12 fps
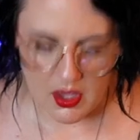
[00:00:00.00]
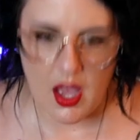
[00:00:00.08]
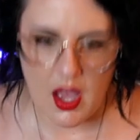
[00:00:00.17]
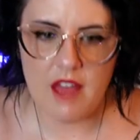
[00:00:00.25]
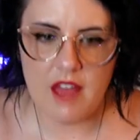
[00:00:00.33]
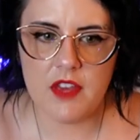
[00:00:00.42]

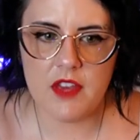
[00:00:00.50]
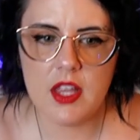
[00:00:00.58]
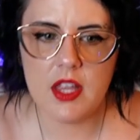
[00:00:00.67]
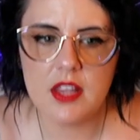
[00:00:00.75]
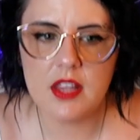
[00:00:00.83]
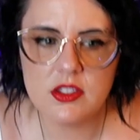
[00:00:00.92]
I feel
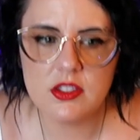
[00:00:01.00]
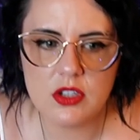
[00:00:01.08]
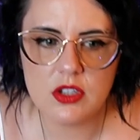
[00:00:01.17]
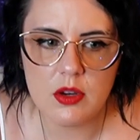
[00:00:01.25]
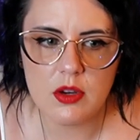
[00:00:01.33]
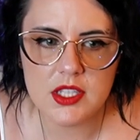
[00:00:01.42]
like things are
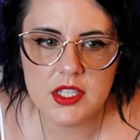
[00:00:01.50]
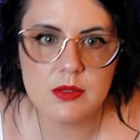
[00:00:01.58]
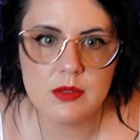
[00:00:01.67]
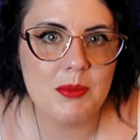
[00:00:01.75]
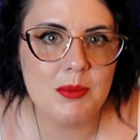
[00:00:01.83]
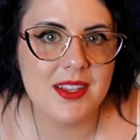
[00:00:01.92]
going
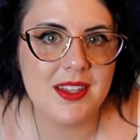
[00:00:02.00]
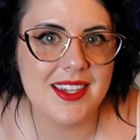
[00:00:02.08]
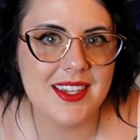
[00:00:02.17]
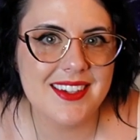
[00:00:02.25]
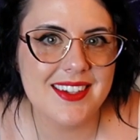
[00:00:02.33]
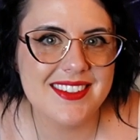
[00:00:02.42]

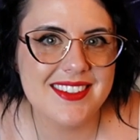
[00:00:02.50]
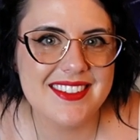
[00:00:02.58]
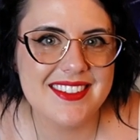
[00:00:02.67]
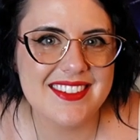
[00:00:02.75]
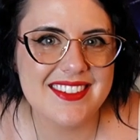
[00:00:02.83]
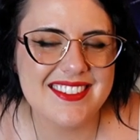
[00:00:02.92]
swimmingly,
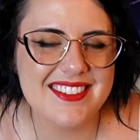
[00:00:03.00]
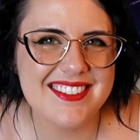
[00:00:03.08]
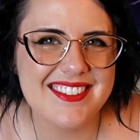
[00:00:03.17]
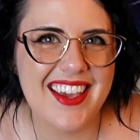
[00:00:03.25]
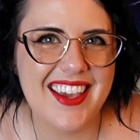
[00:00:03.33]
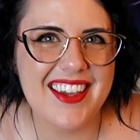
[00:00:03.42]

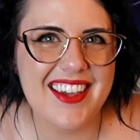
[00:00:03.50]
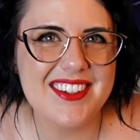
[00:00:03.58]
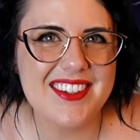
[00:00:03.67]
okay?